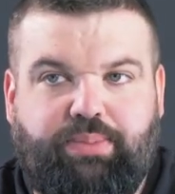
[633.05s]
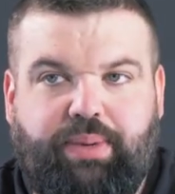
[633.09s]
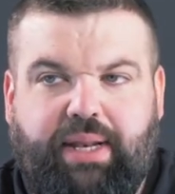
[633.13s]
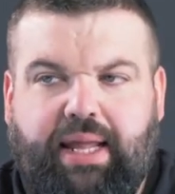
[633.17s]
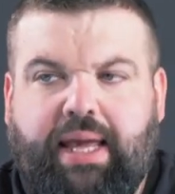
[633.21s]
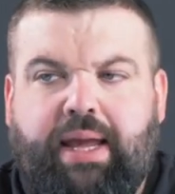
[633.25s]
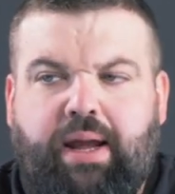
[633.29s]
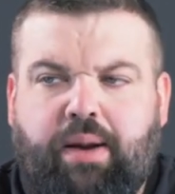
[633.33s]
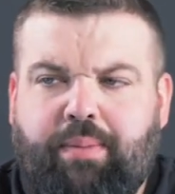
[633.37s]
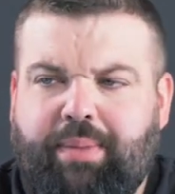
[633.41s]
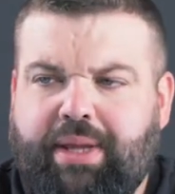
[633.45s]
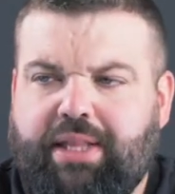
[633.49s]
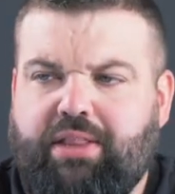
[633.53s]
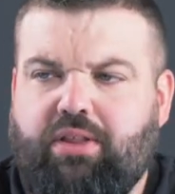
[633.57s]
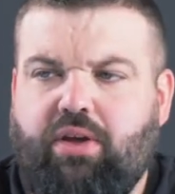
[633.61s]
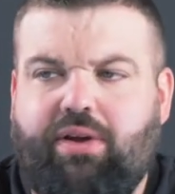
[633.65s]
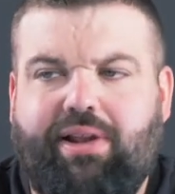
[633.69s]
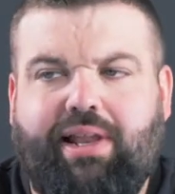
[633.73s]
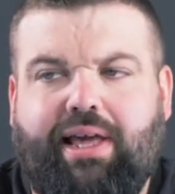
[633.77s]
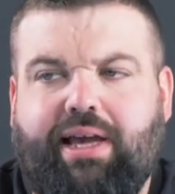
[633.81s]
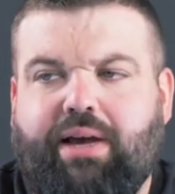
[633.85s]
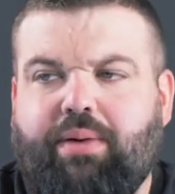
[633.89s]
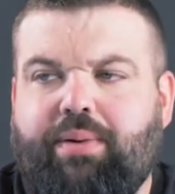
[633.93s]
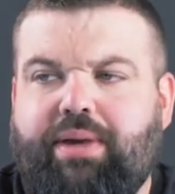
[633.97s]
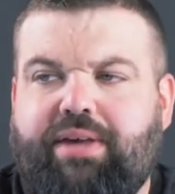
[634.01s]
Be like, here, mate, do
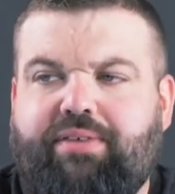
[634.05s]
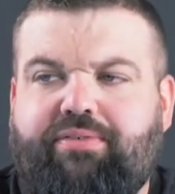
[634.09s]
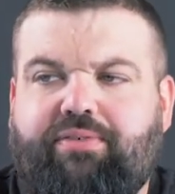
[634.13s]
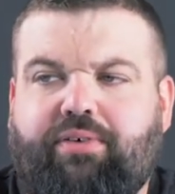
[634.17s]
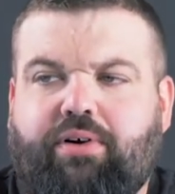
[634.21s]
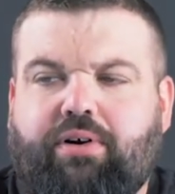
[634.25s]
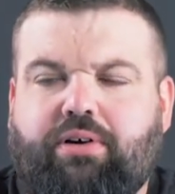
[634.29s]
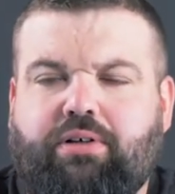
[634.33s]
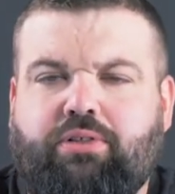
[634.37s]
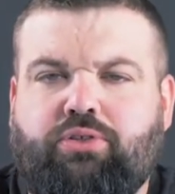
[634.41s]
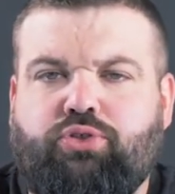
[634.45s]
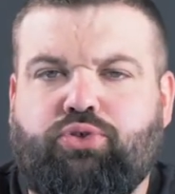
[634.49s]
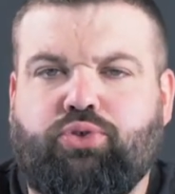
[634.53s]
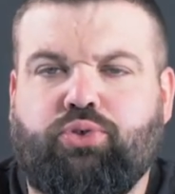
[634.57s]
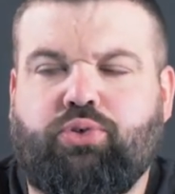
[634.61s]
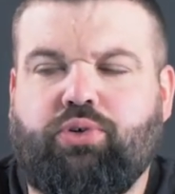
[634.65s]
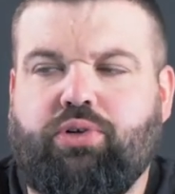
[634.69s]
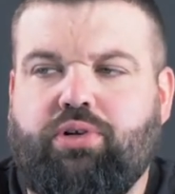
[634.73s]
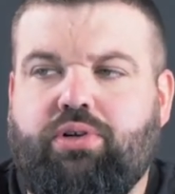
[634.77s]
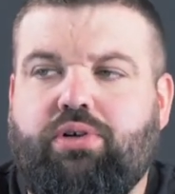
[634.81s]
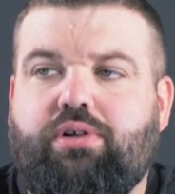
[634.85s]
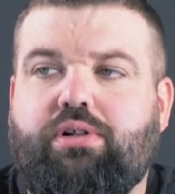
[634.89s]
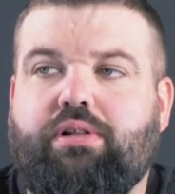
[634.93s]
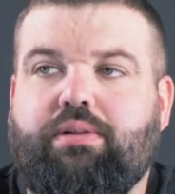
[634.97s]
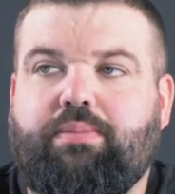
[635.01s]
you like a wee fucking drone
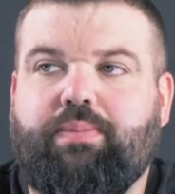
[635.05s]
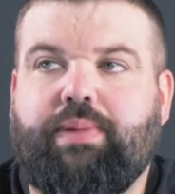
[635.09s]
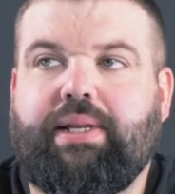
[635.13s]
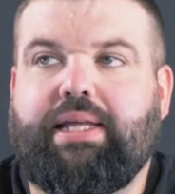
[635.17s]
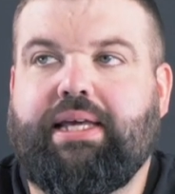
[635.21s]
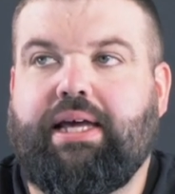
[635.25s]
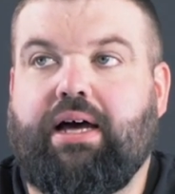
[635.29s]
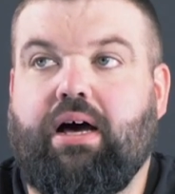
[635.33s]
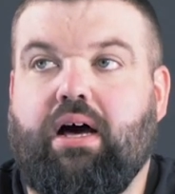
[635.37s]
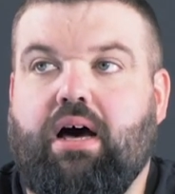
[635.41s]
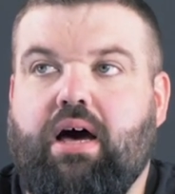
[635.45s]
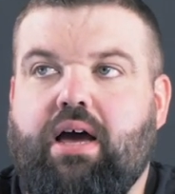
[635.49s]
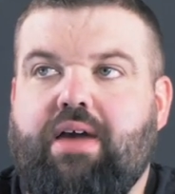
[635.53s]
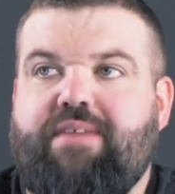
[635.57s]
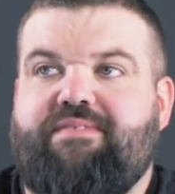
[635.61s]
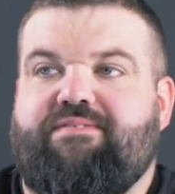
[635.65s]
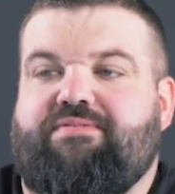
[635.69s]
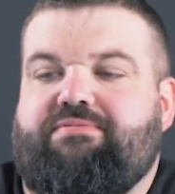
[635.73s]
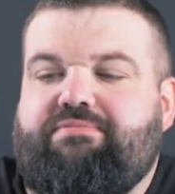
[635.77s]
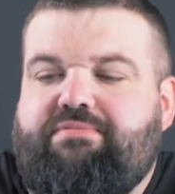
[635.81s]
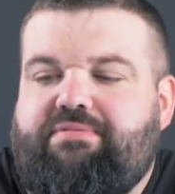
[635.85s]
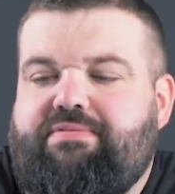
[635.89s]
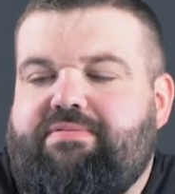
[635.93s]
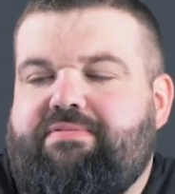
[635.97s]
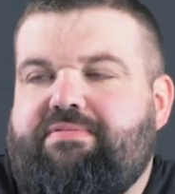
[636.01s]
and all? Be like, oh,
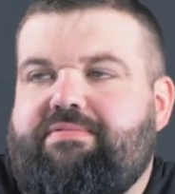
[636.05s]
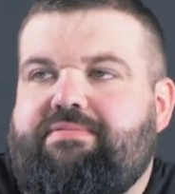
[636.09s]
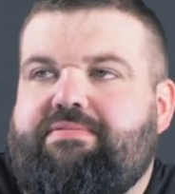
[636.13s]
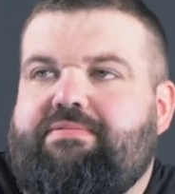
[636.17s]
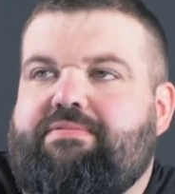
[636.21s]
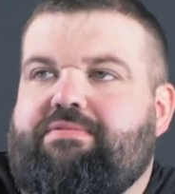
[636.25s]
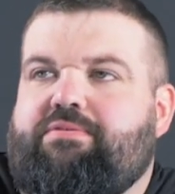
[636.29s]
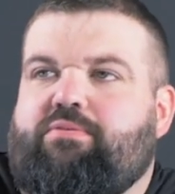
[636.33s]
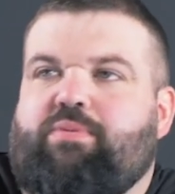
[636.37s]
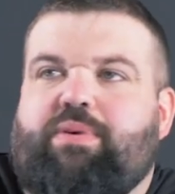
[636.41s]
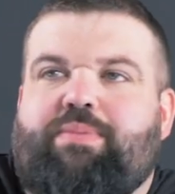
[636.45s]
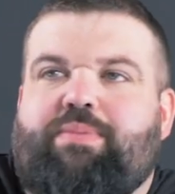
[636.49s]
it's